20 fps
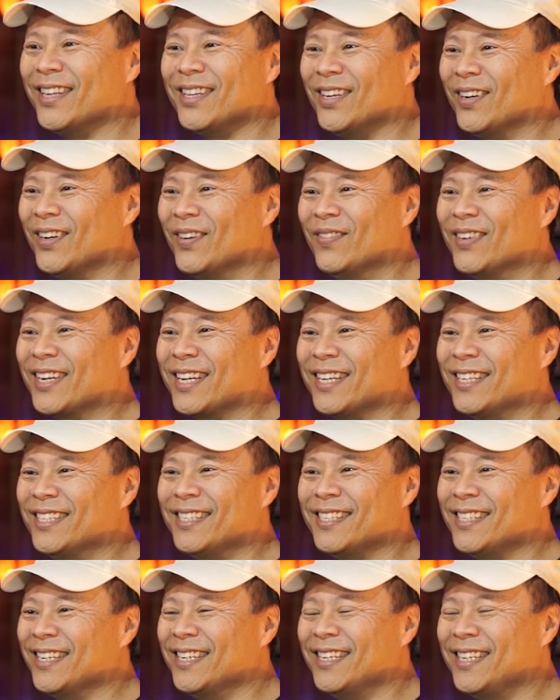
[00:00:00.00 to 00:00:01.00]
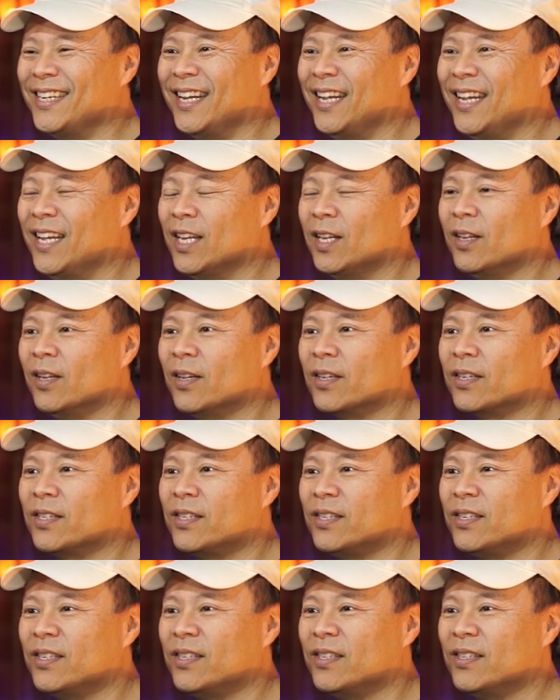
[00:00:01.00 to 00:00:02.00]
that though, because it it
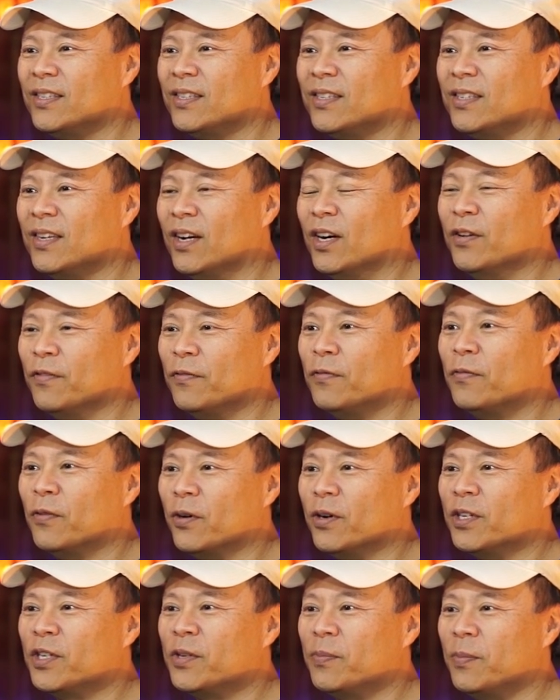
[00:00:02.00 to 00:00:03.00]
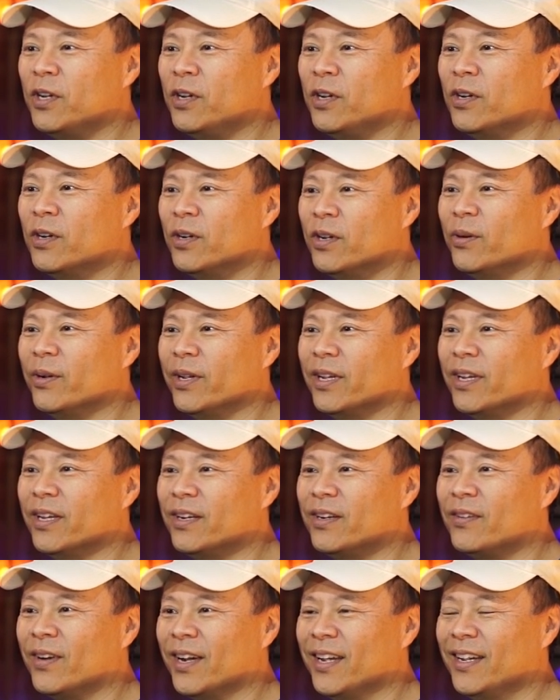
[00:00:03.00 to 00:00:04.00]
looks unforced, but you're doing
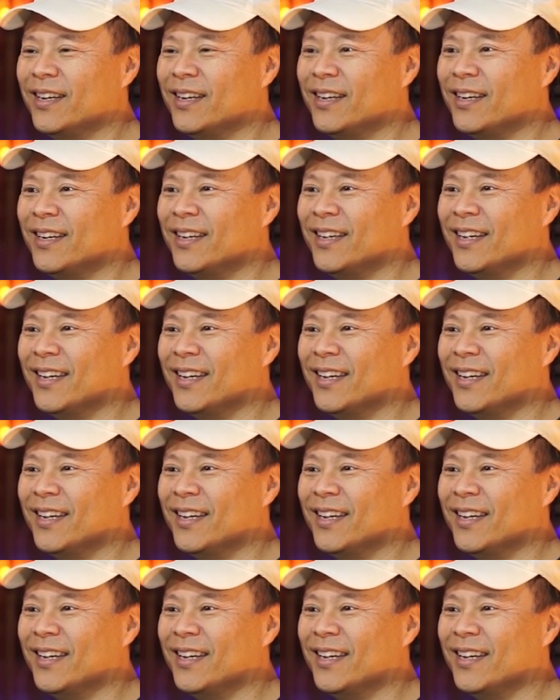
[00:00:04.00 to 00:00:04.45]
it right.